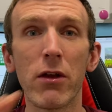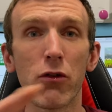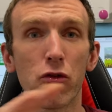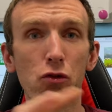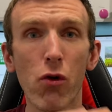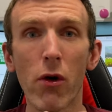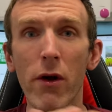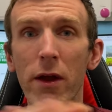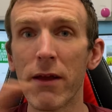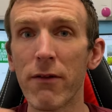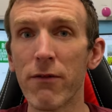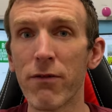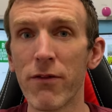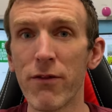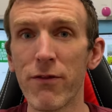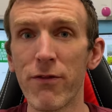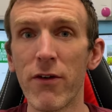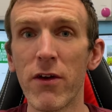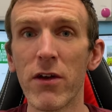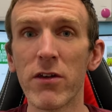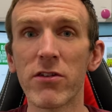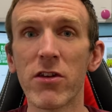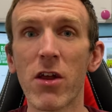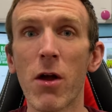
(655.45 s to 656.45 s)
trying it for the
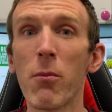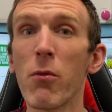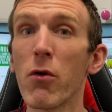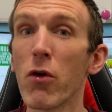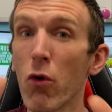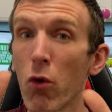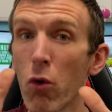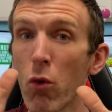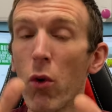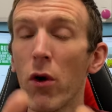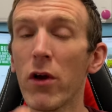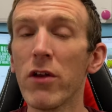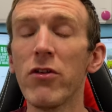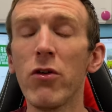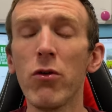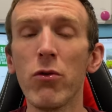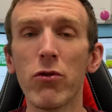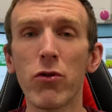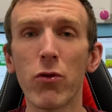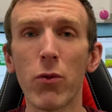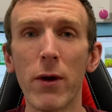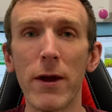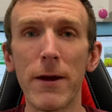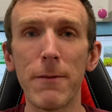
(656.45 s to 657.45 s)
first time or you're quite new
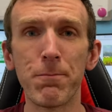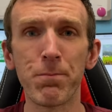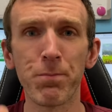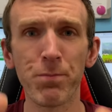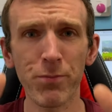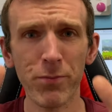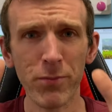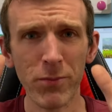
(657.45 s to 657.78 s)
to it,